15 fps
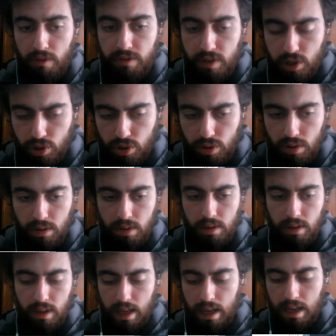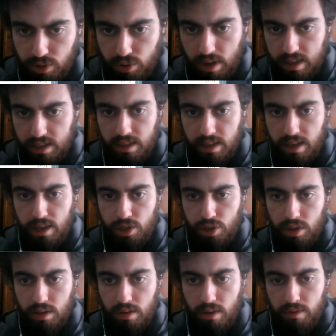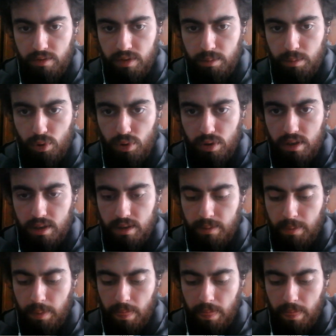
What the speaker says: official translation of the book.